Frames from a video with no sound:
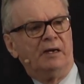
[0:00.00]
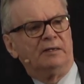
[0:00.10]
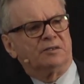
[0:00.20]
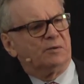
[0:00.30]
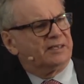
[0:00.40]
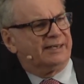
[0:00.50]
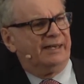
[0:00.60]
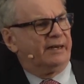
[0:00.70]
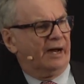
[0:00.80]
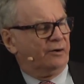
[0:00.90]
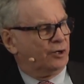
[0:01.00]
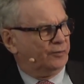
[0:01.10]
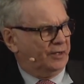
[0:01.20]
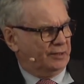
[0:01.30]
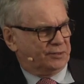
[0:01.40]
So as a kid, I'd heard
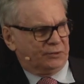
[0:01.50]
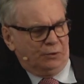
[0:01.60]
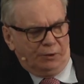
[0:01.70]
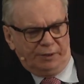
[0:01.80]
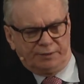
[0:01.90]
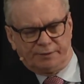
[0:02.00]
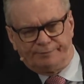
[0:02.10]
these stories.